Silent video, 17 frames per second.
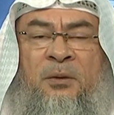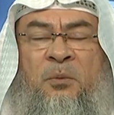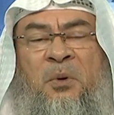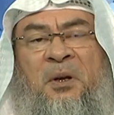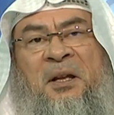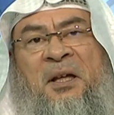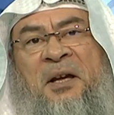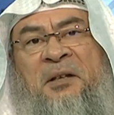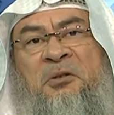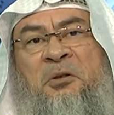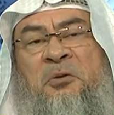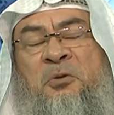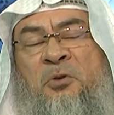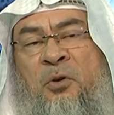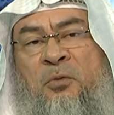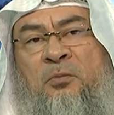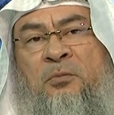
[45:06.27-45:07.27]
Well, I don't
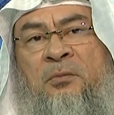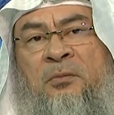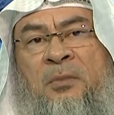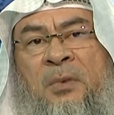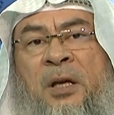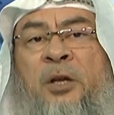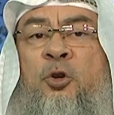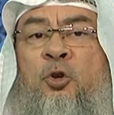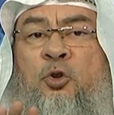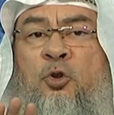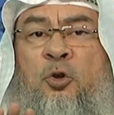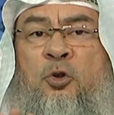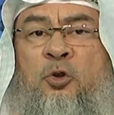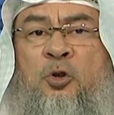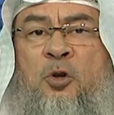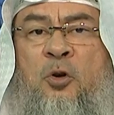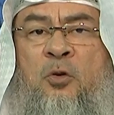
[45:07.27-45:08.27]
know. You
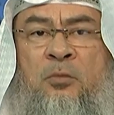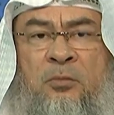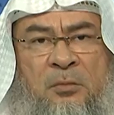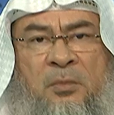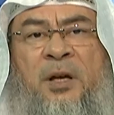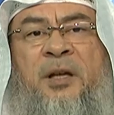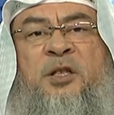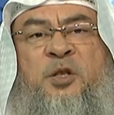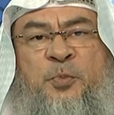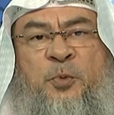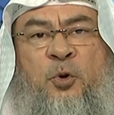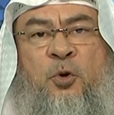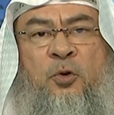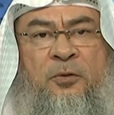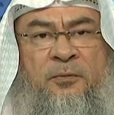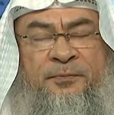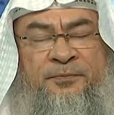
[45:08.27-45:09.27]
don't know, it's
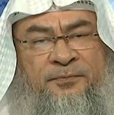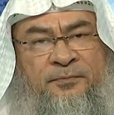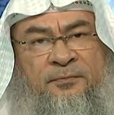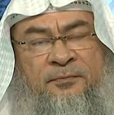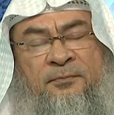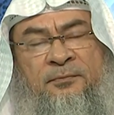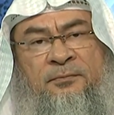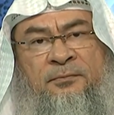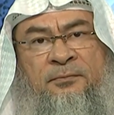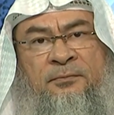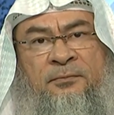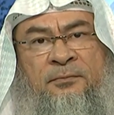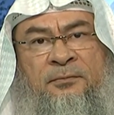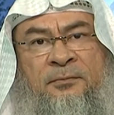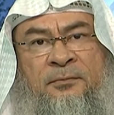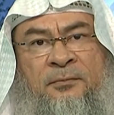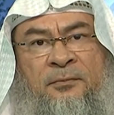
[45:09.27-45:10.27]
pure.
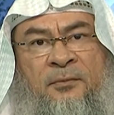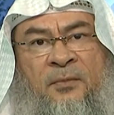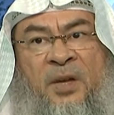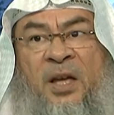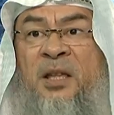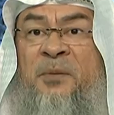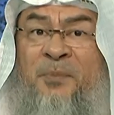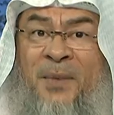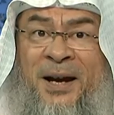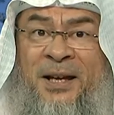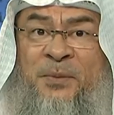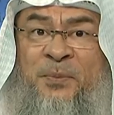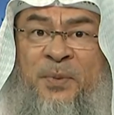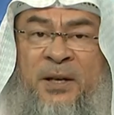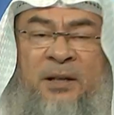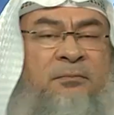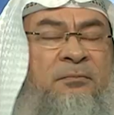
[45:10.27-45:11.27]
It might
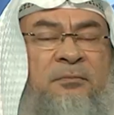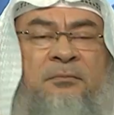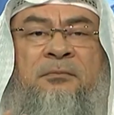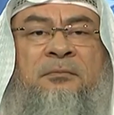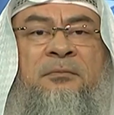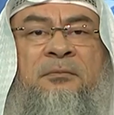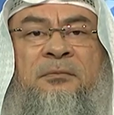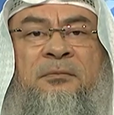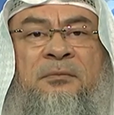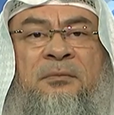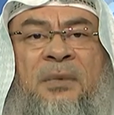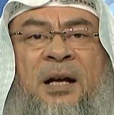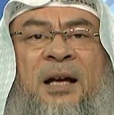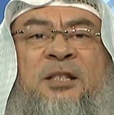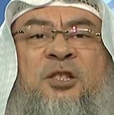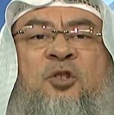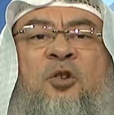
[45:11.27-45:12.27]
be,
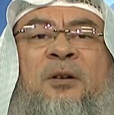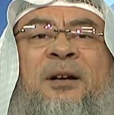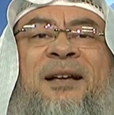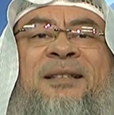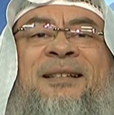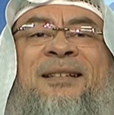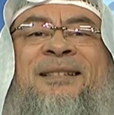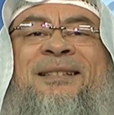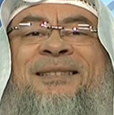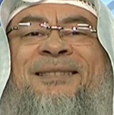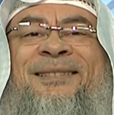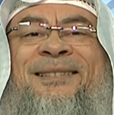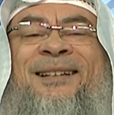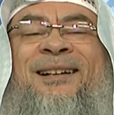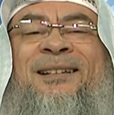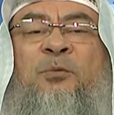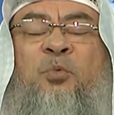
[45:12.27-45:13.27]
as long as it's
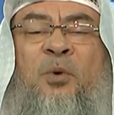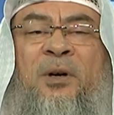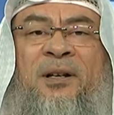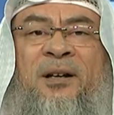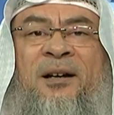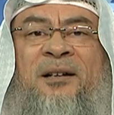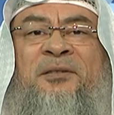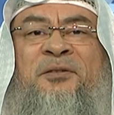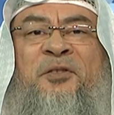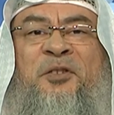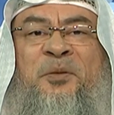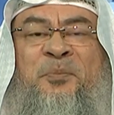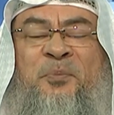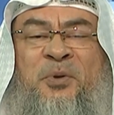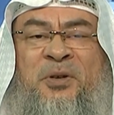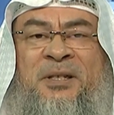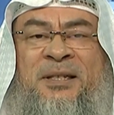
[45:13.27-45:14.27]
not
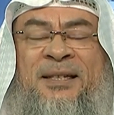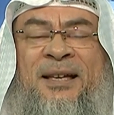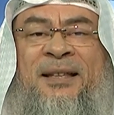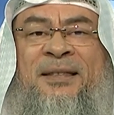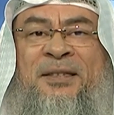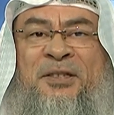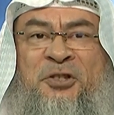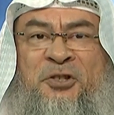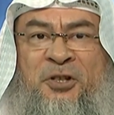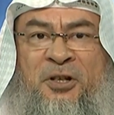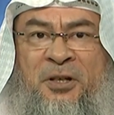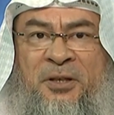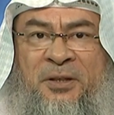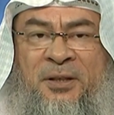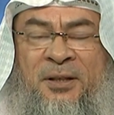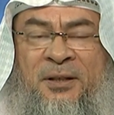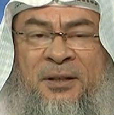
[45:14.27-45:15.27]
100%
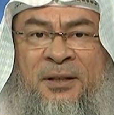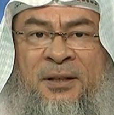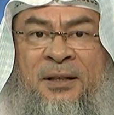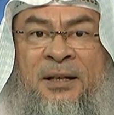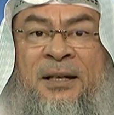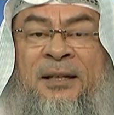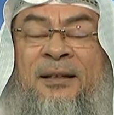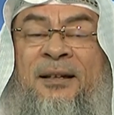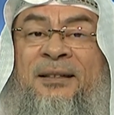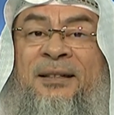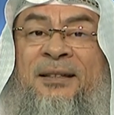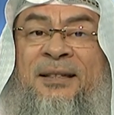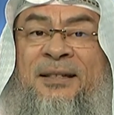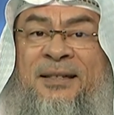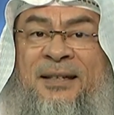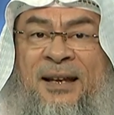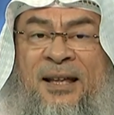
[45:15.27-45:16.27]
certain that it
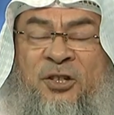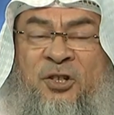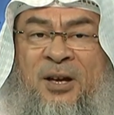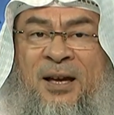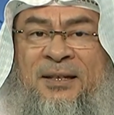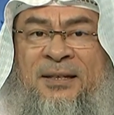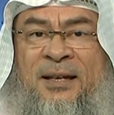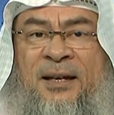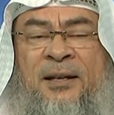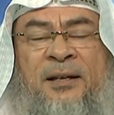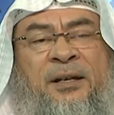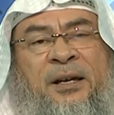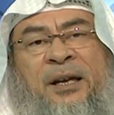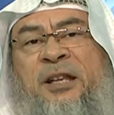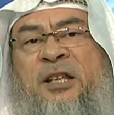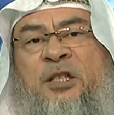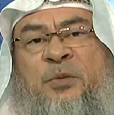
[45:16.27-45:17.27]
is a najasa,
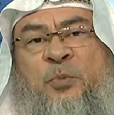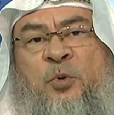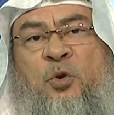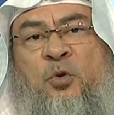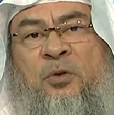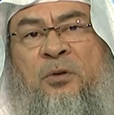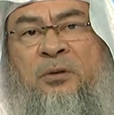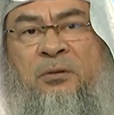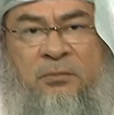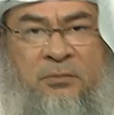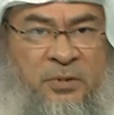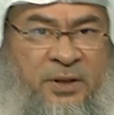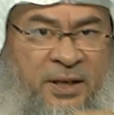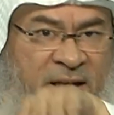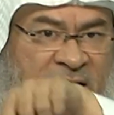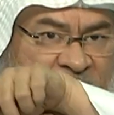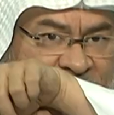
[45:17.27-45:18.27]
it is pure.
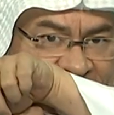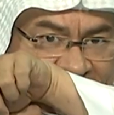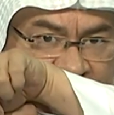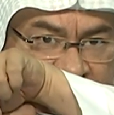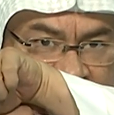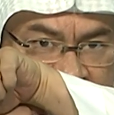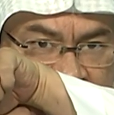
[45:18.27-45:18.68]
Take a smell.